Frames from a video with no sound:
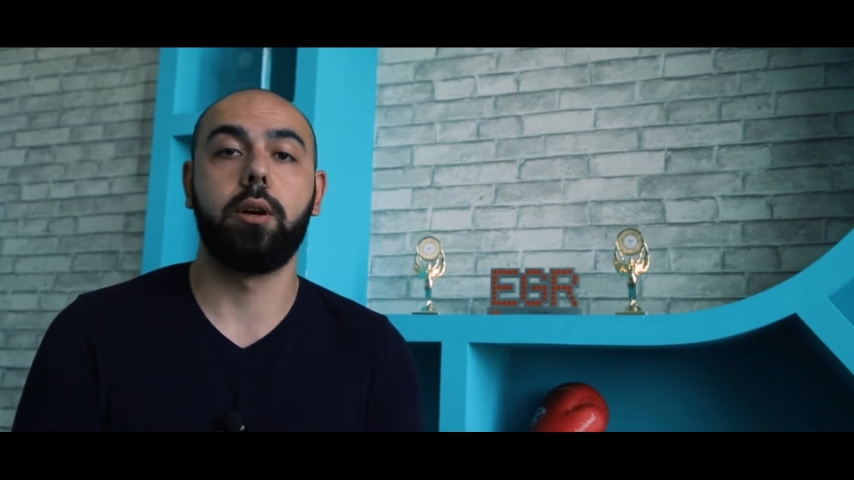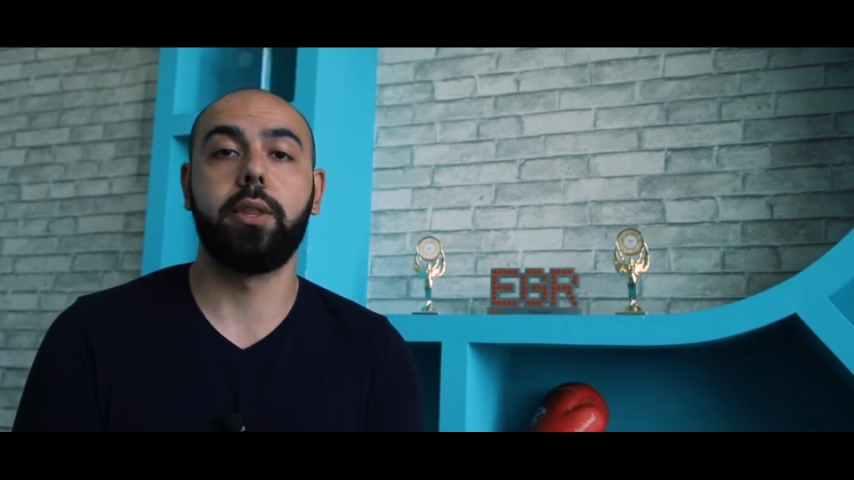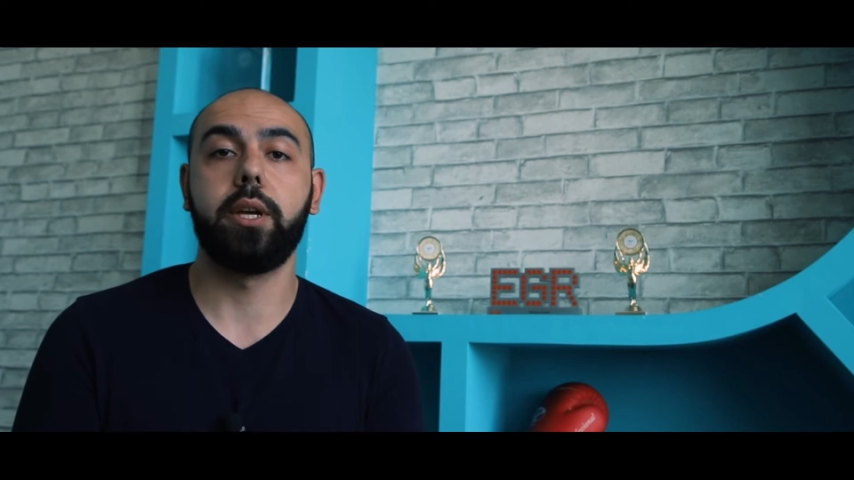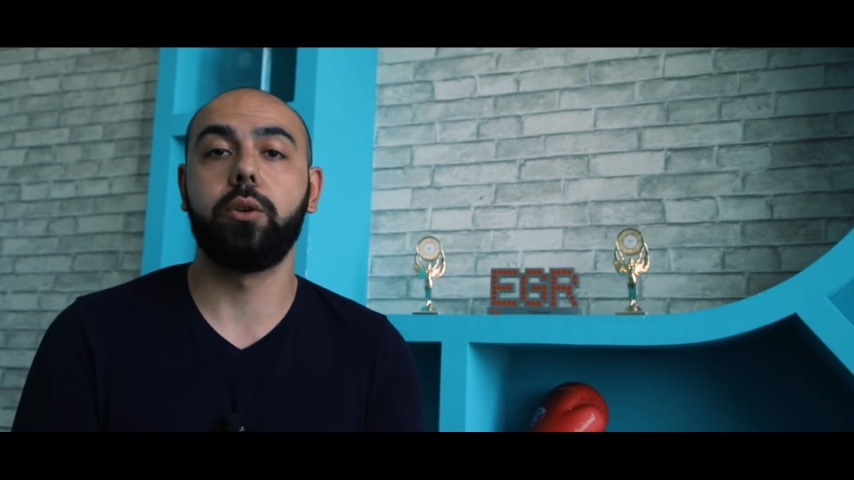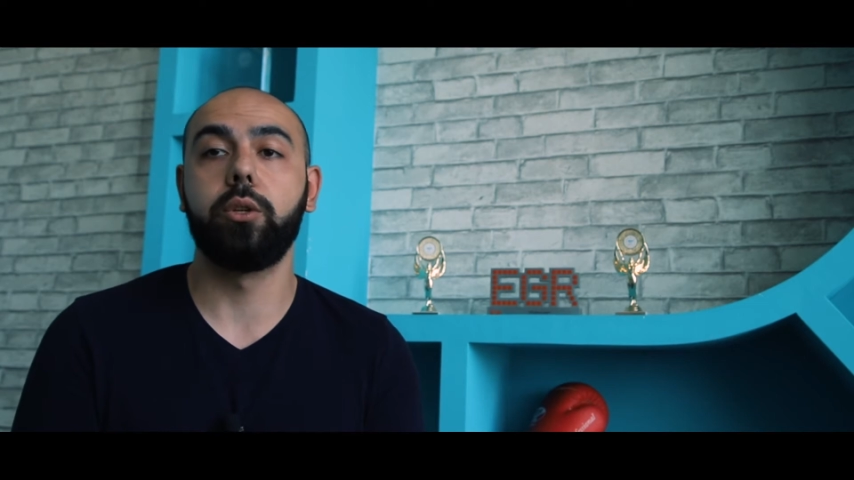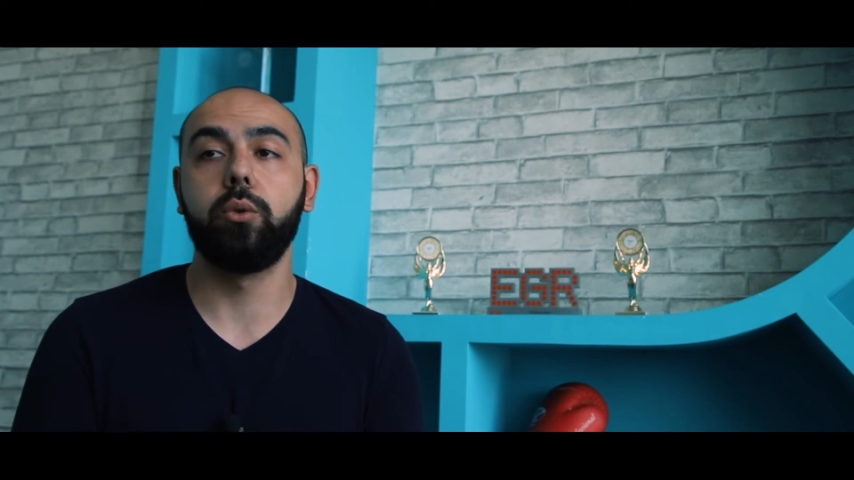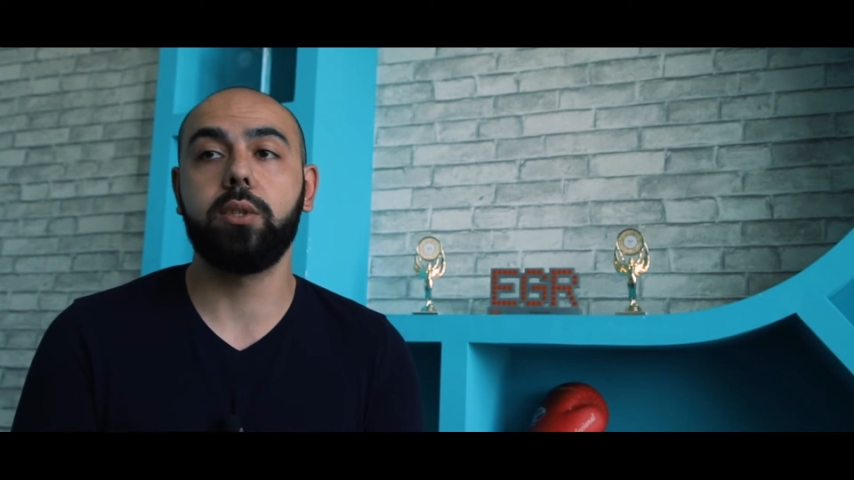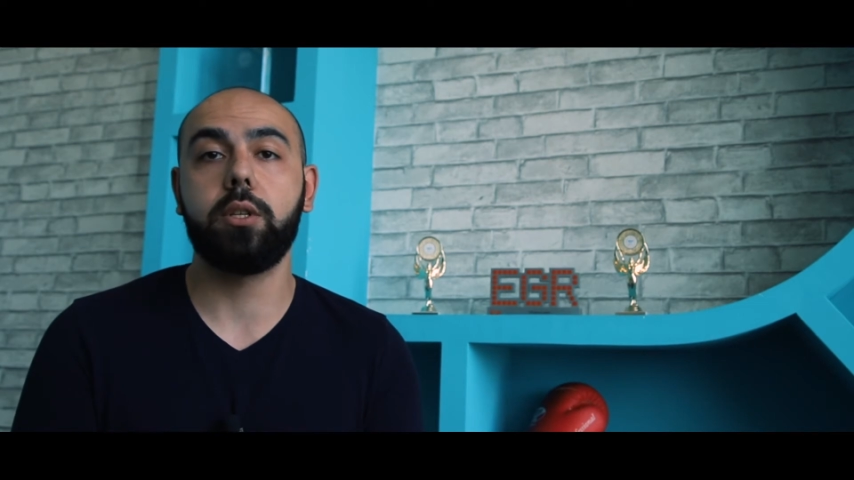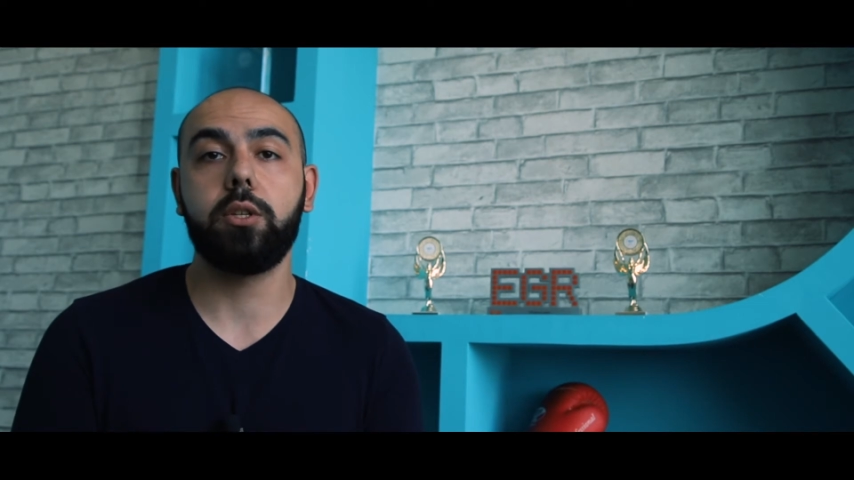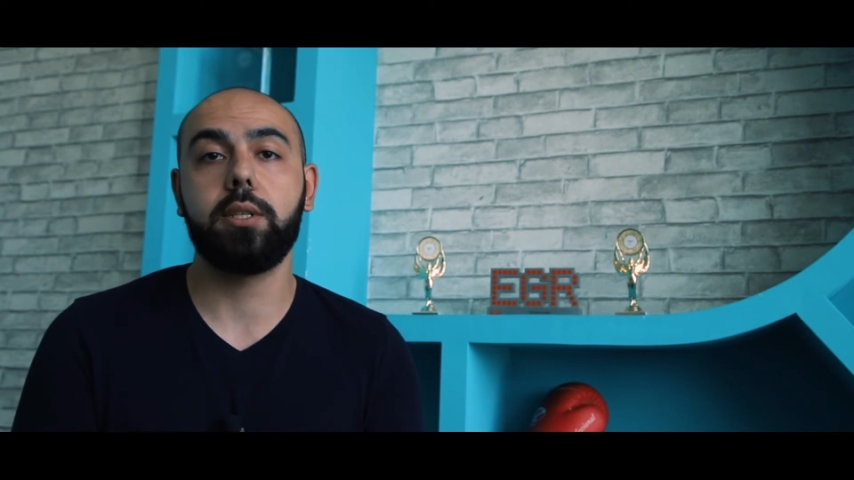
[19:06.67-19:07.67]
their
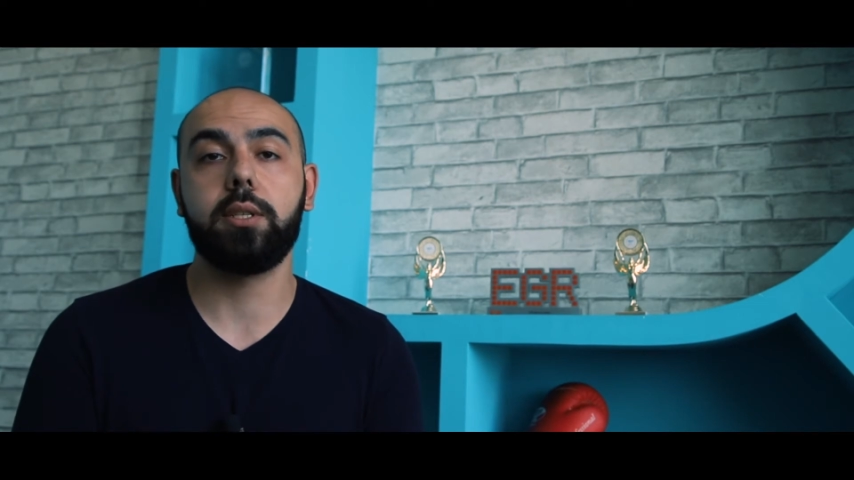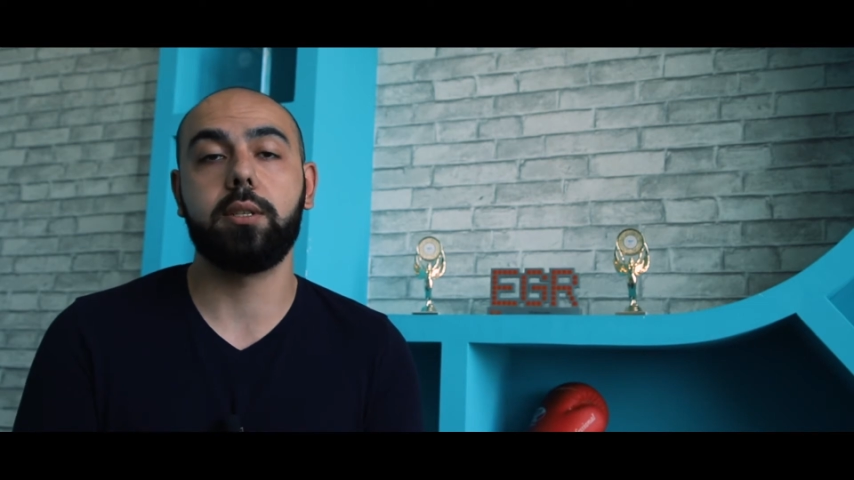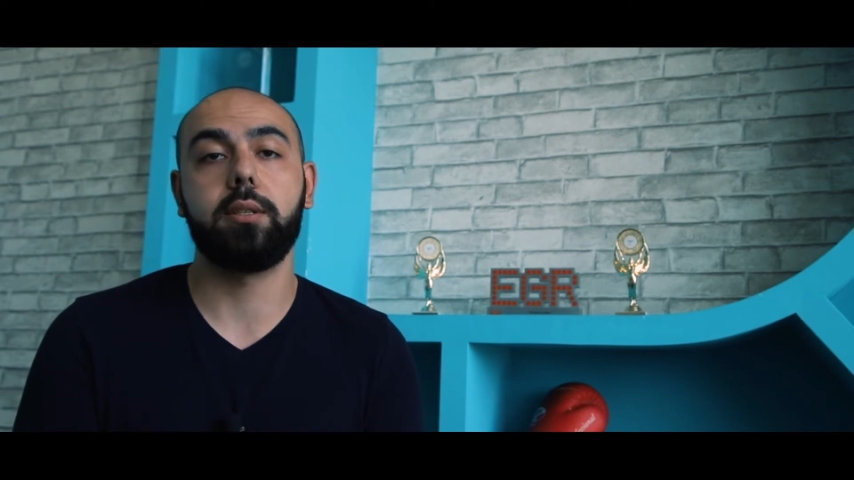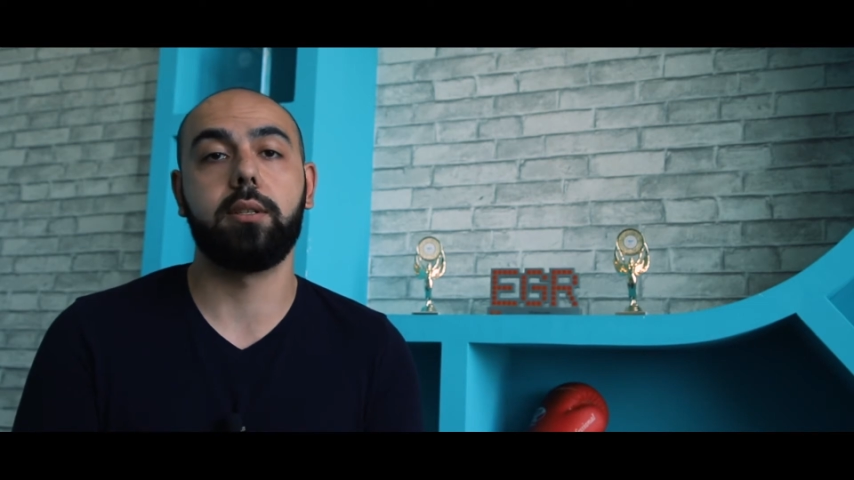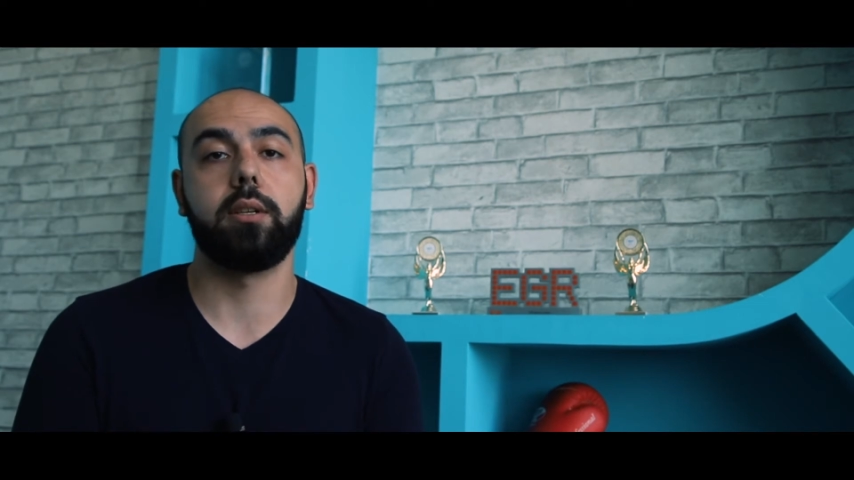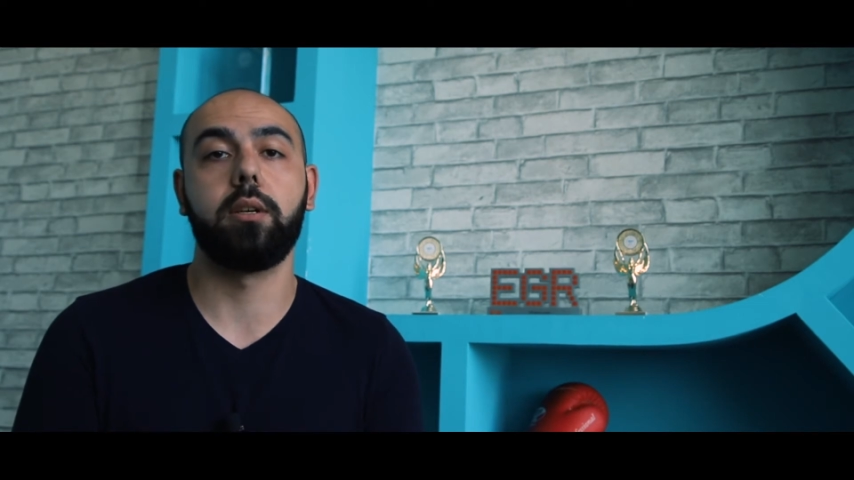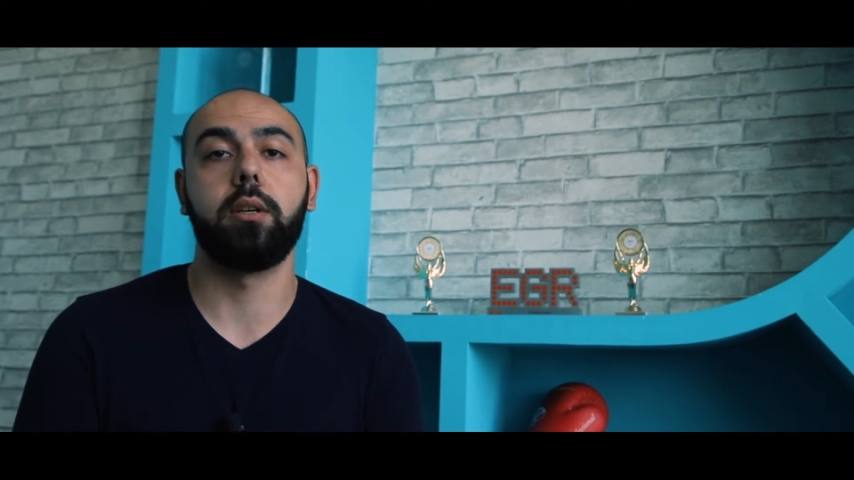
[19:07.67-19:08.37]
users